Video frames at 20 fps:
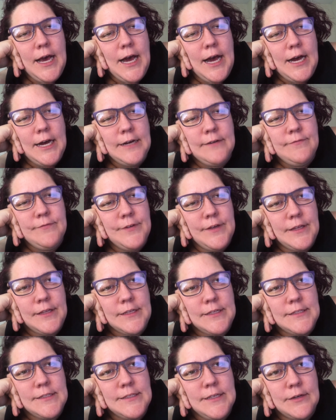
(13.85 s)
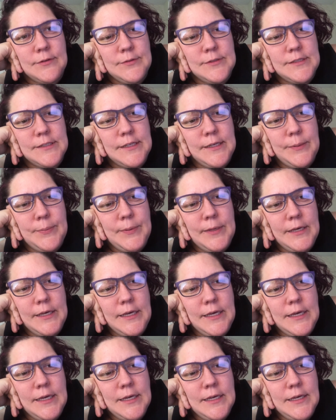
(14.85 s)
I'm feeling so
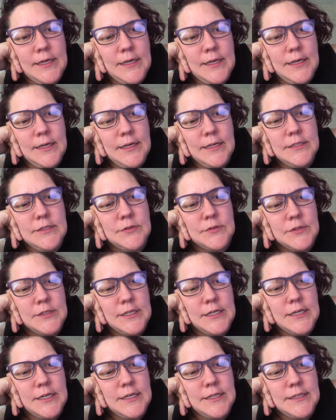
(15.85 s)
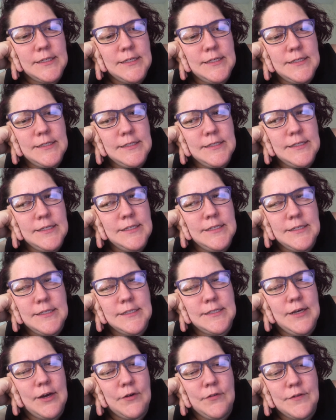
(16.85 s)
sleepy. It's ridiculous. It
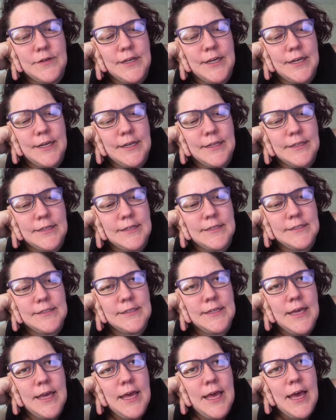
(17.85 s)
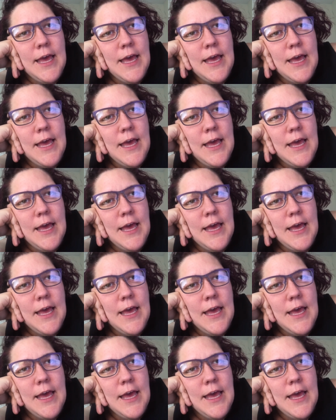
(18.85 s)
is so ridiculous.